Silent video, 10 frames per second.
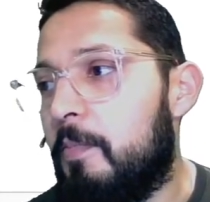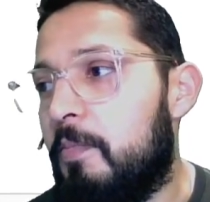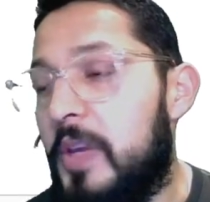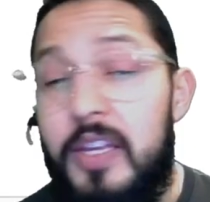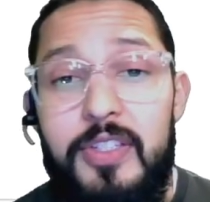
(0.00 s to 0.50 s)

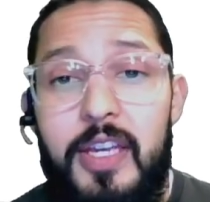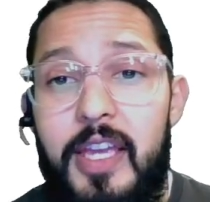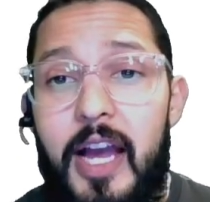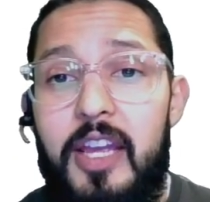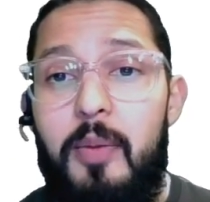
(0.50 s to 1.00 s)
because
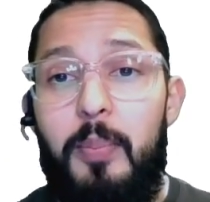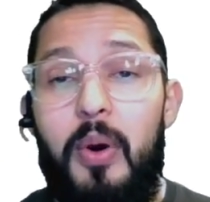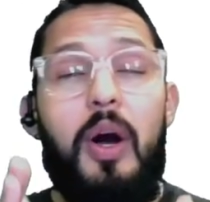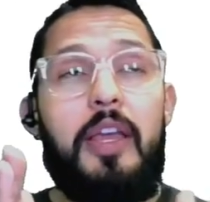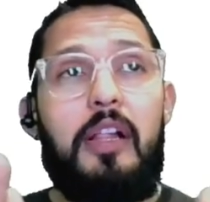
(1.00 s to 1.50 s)
I
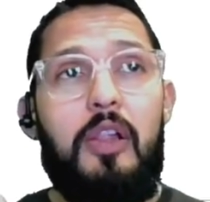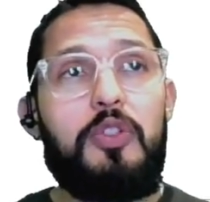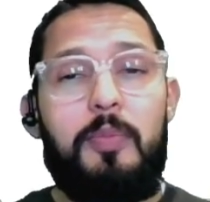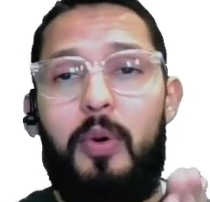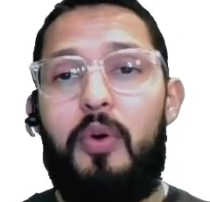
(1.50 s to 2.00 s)

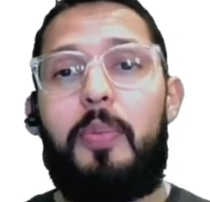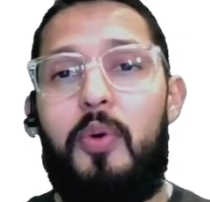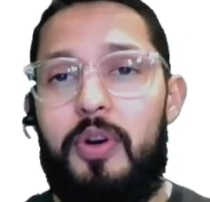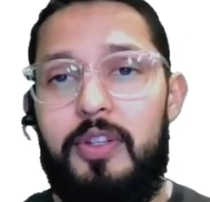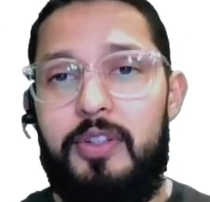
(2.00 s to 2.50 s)
closed both
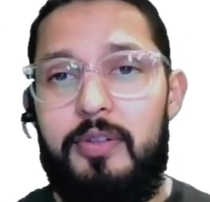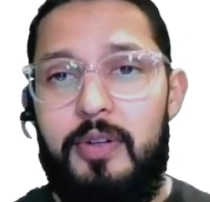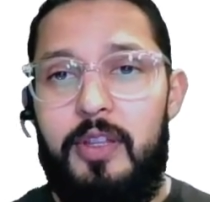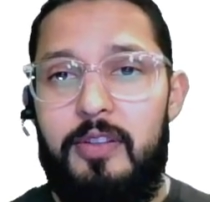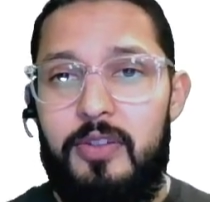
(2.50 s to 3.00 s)
ports,
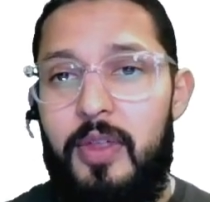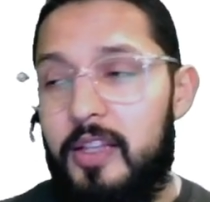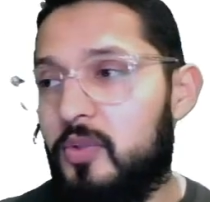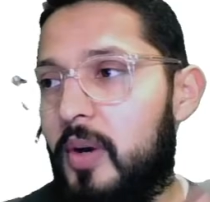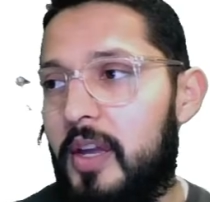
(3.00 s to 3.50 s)
right? So
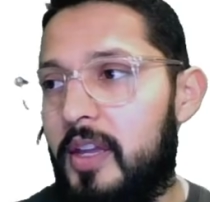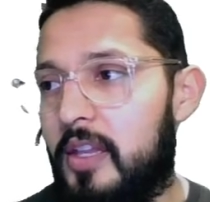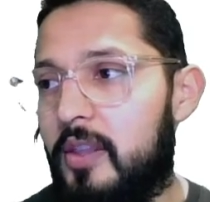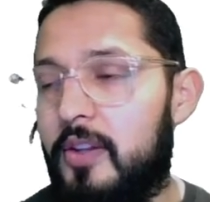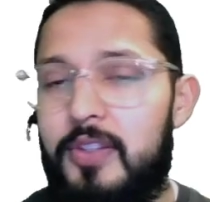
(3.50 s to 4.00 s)
that's why
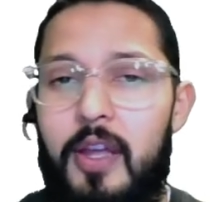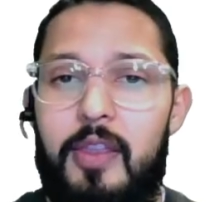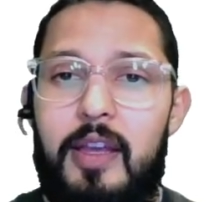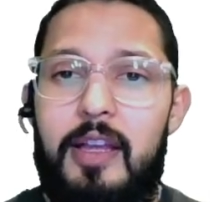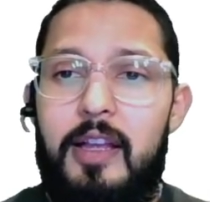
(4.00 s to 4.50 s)
it does that.
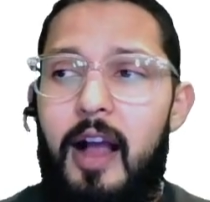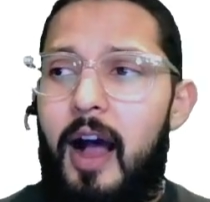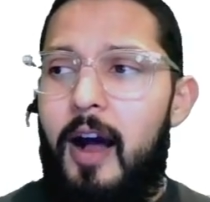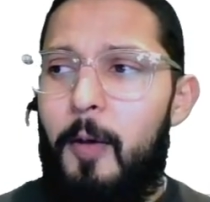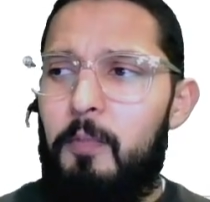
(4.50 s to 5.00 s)

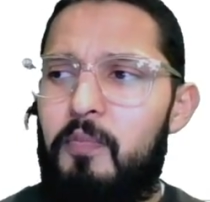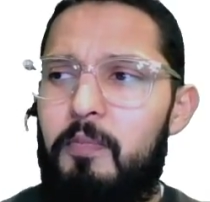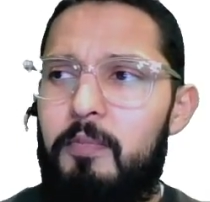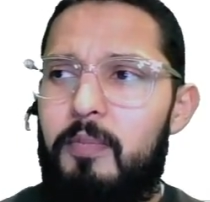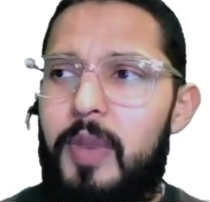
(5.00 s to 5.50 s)
Um,
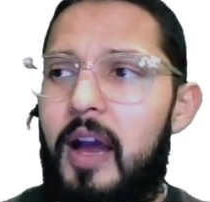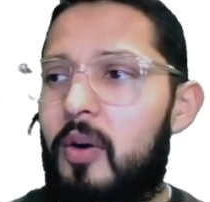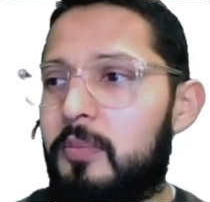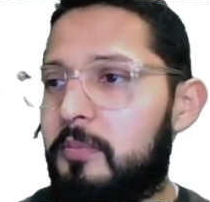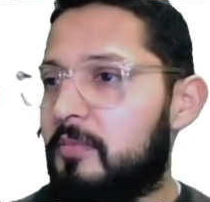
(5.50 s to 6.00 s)

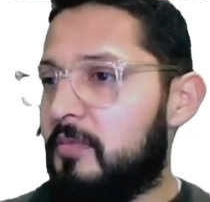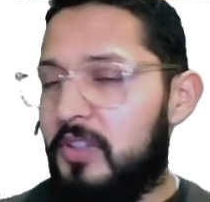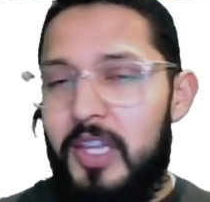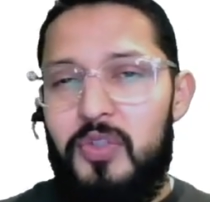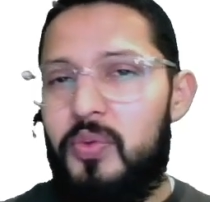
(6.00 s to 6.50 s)
Now,
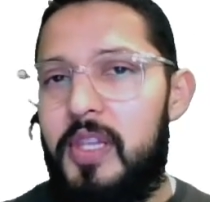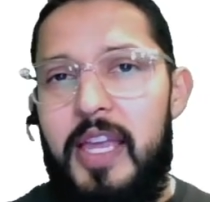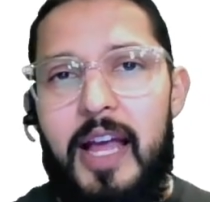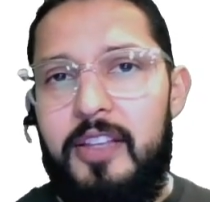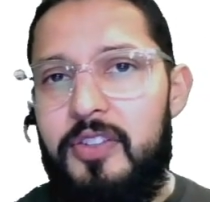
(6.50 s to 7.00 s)
this really
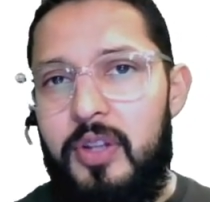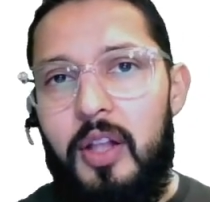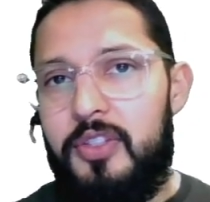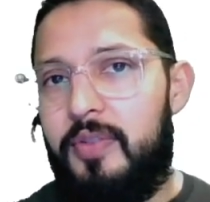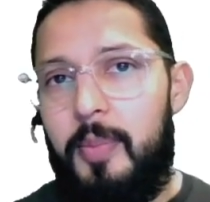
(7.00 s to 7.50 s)
has
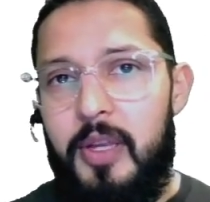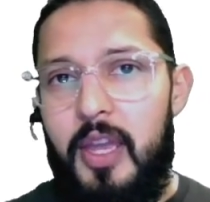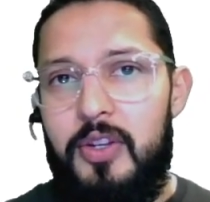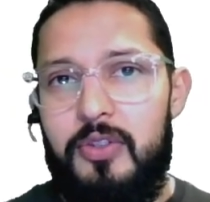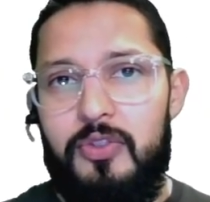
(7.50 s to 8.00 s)
tons of
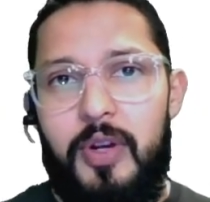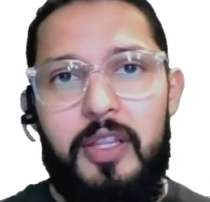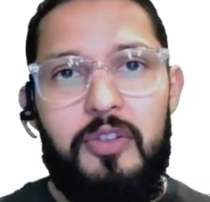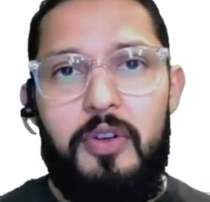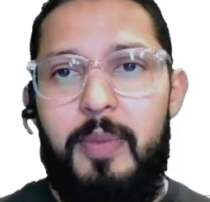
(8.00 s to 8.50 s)
applications,
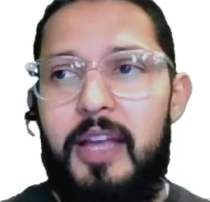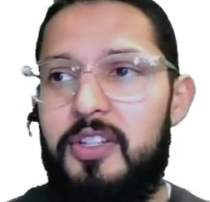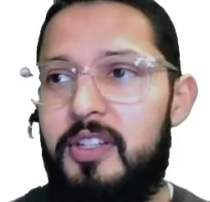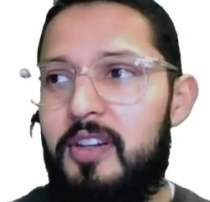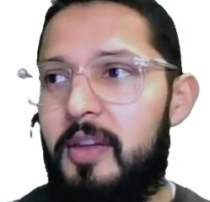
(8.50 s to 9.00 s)
right? So
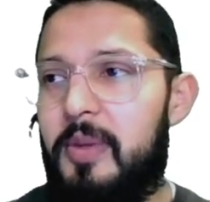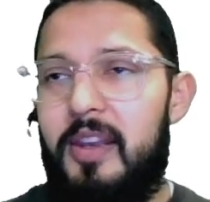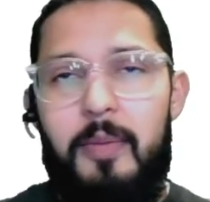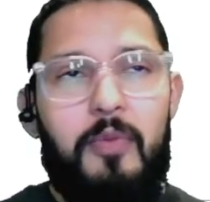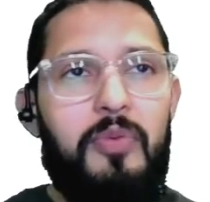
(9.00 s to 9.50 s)
imagine, I
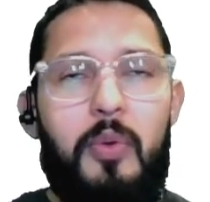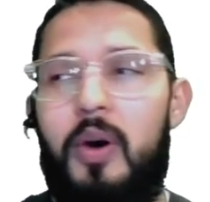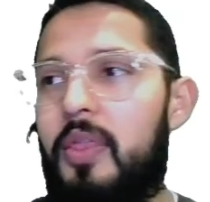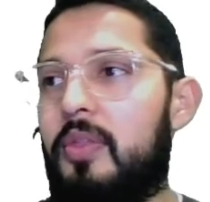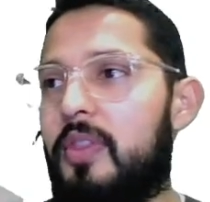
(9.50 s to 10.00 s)
mean, the
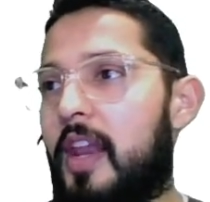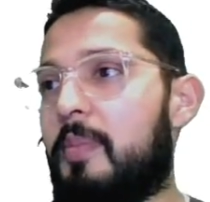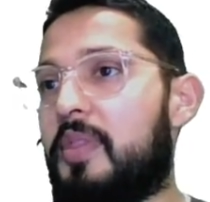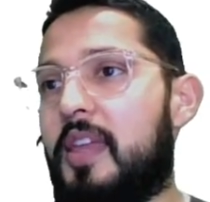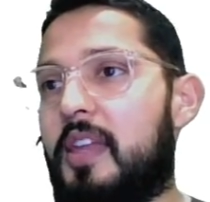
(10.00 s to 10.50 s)
one that
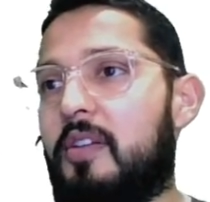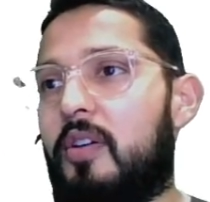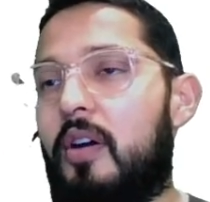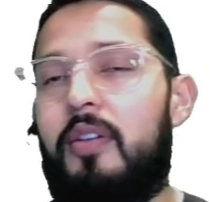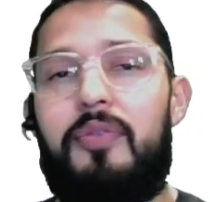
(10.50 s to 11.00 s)
I'm thinking
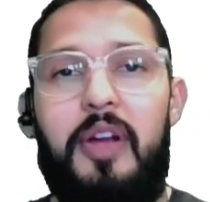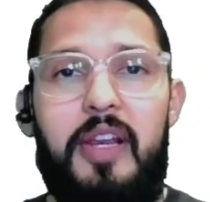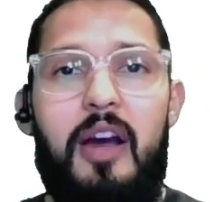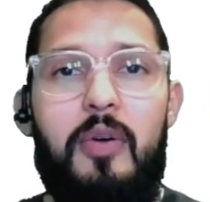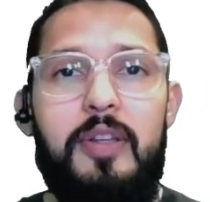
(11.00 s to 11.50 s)
of right
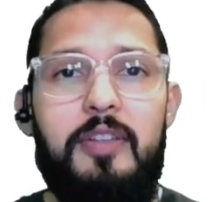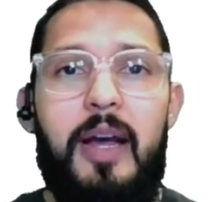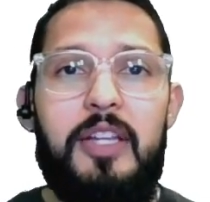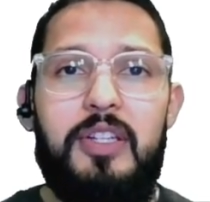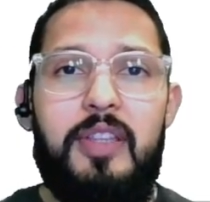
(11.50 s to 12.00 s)
now is,
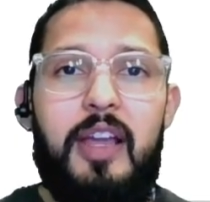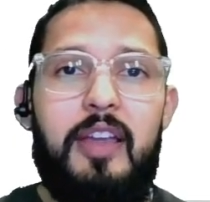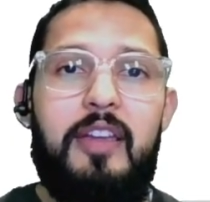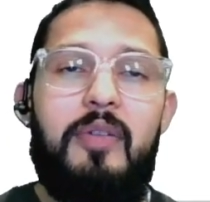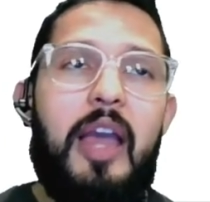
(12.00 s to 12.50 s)
imagine that
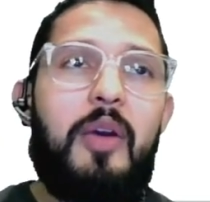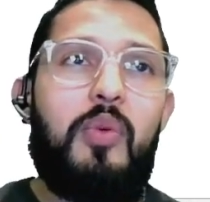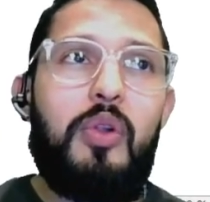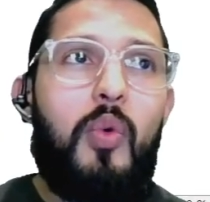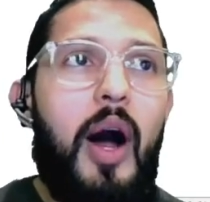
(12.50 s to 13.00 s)
I
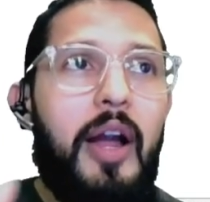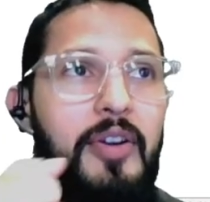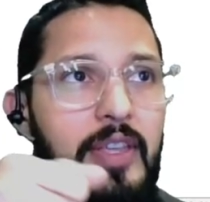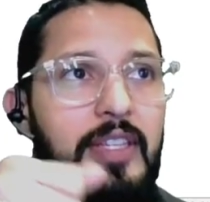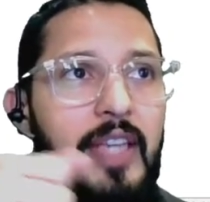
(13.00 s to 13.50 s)
will wire this